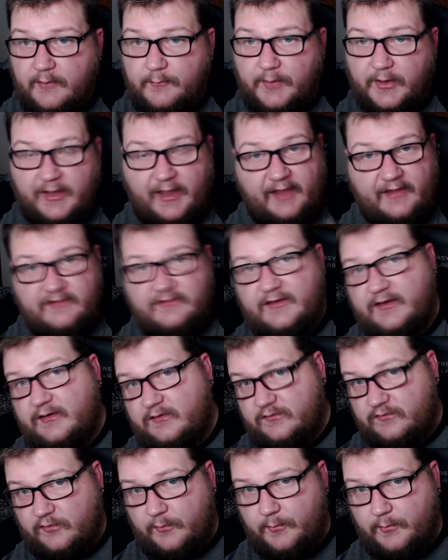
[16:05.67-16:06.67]
But guys, thank
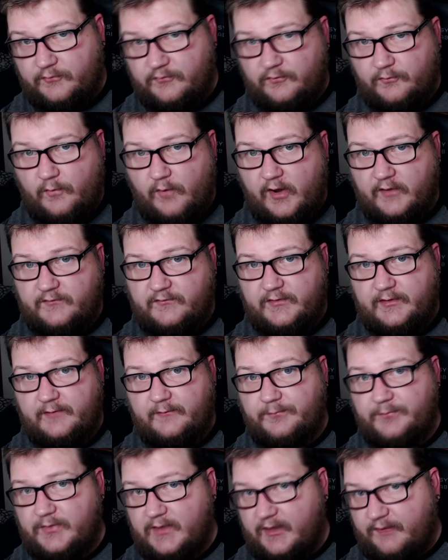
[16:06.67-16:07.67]
you so much for
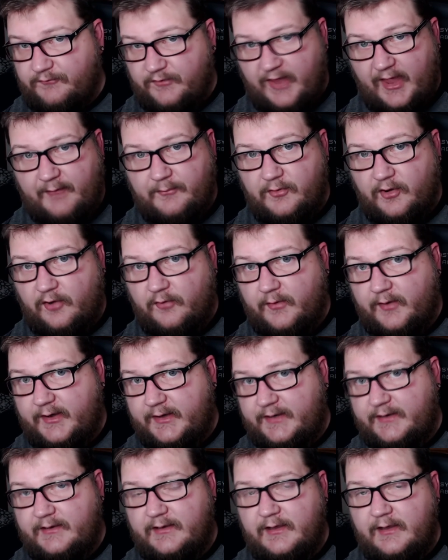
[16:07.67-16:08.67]
watching. If you haven't
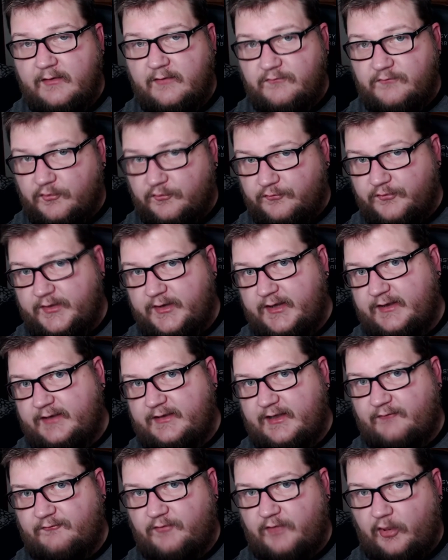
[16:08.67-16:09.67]
already, feel free to hit
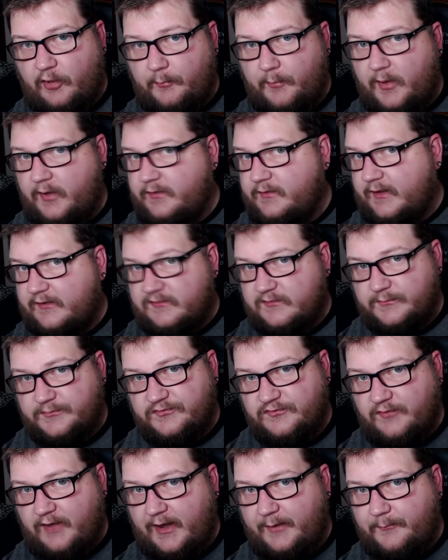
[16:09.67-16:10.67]
that follow button, that
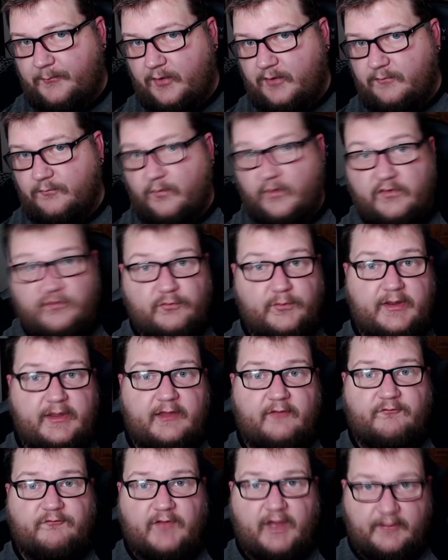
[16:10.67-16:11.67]
subscribe button. Once we
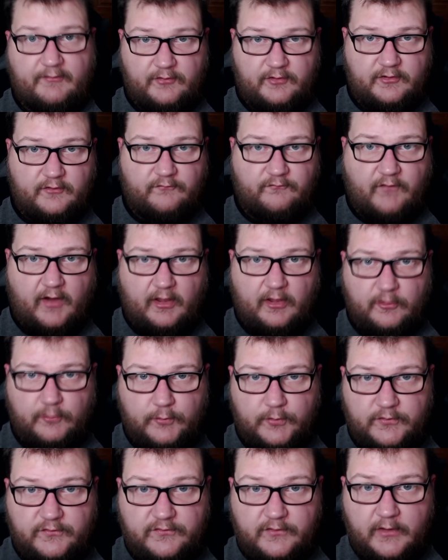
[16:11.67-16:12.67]
hit 500
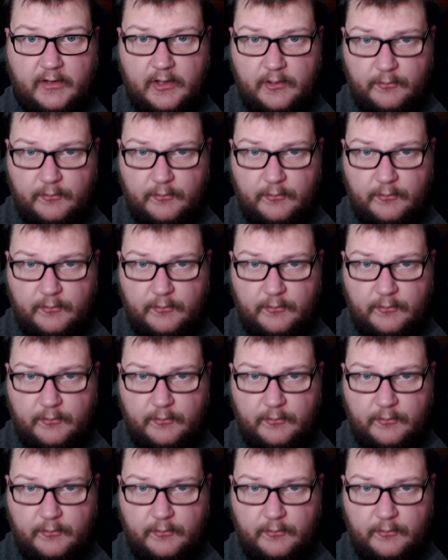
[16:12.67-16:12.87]
followers,